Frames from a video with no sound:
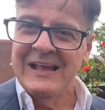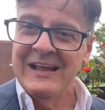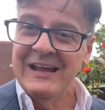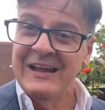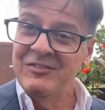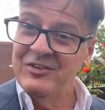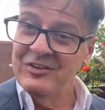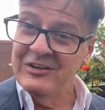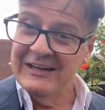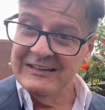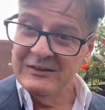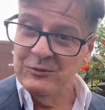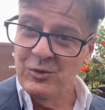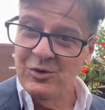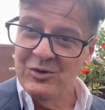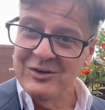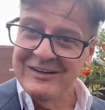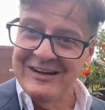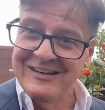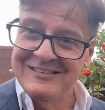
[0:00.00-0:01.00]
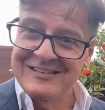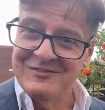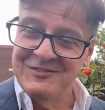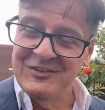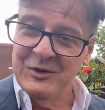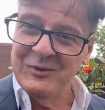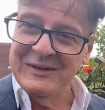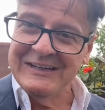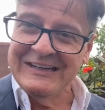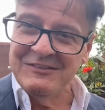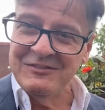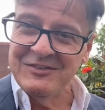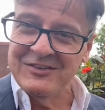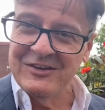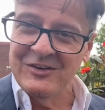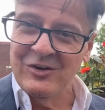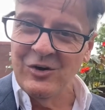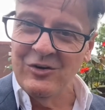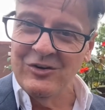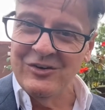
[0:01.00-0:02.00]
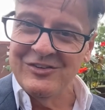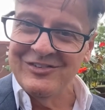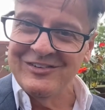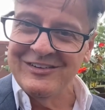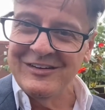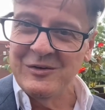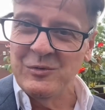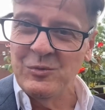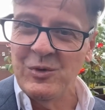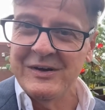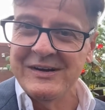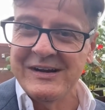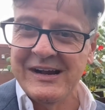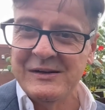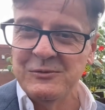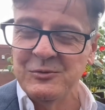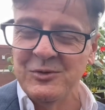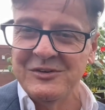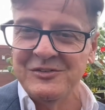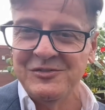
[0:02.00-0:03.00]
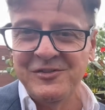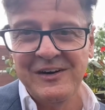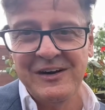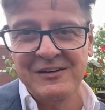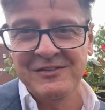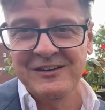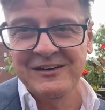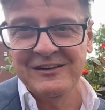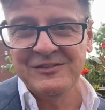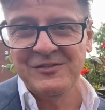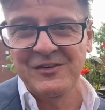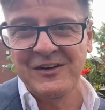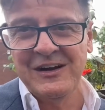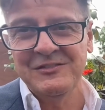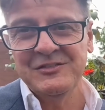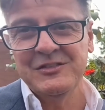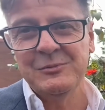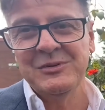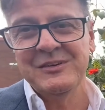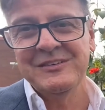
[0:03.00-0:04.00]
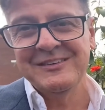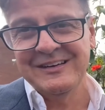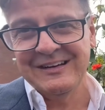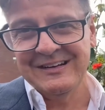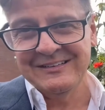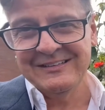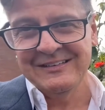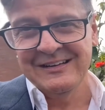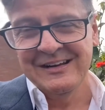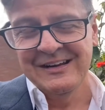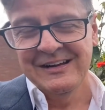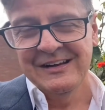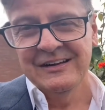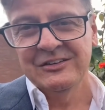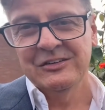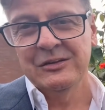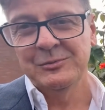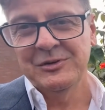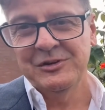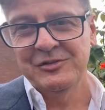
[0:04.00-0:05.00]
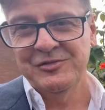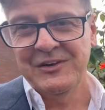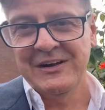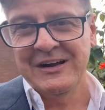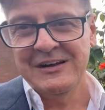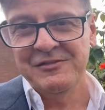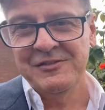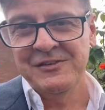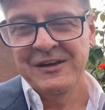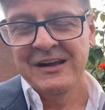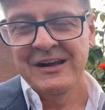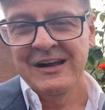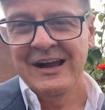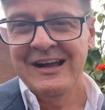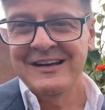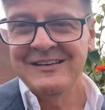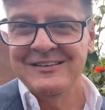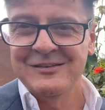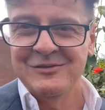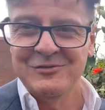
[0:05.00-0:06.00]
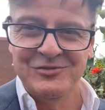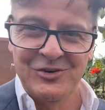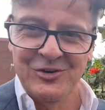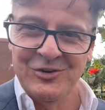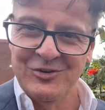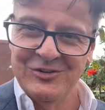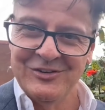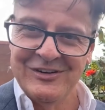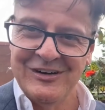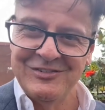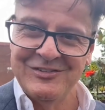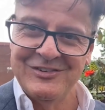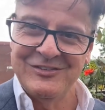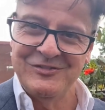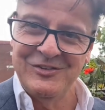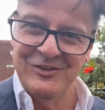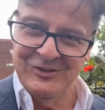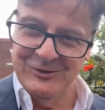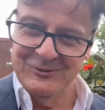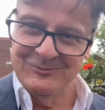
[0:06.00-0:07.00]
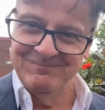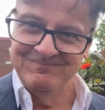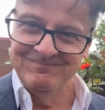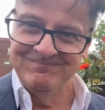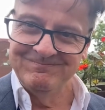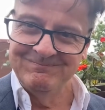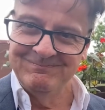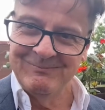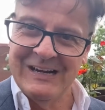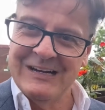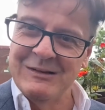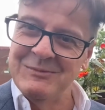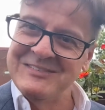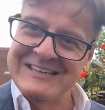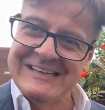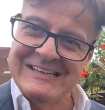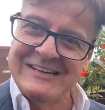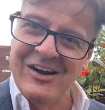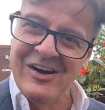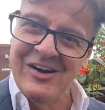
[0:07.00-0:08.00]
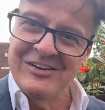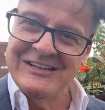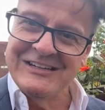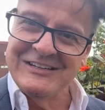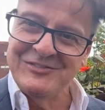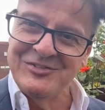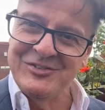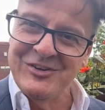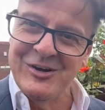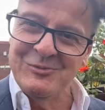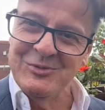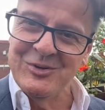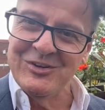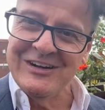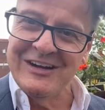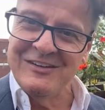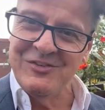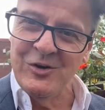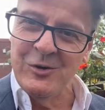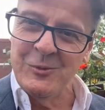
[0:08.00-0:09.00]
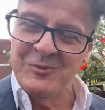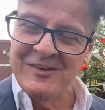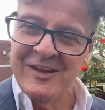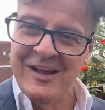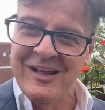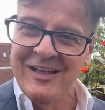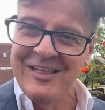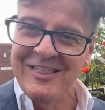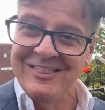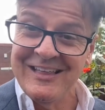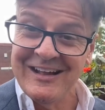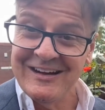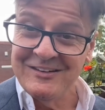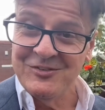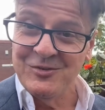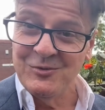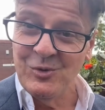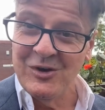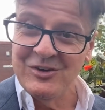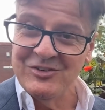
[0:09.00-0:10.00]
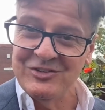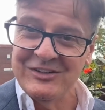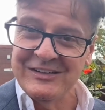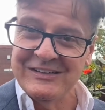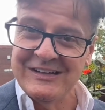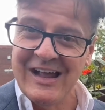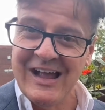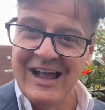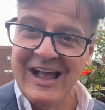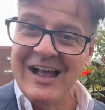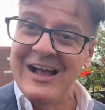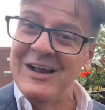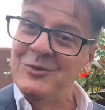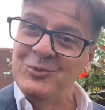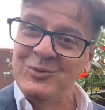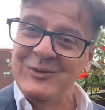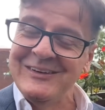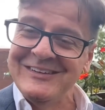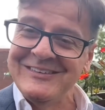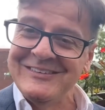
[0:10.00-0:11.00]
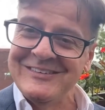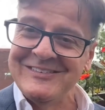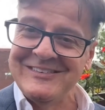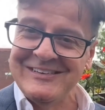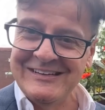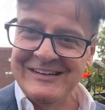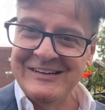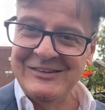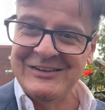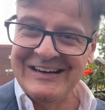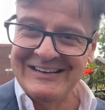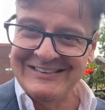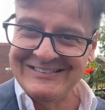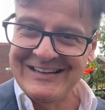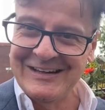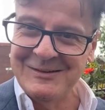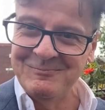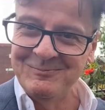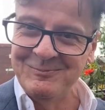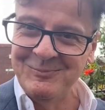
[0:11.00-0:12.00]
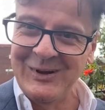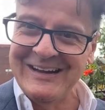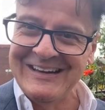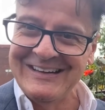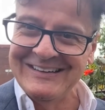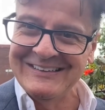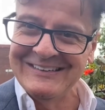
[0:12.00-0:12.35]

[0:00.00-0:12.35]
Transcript: If you'd like to organise a viewing, give us a call on 01915656655, and there's some photographs to follow. My name's Dean Harding from Good Life Homes. Thanks for watching, and we'll see you next time. Bye.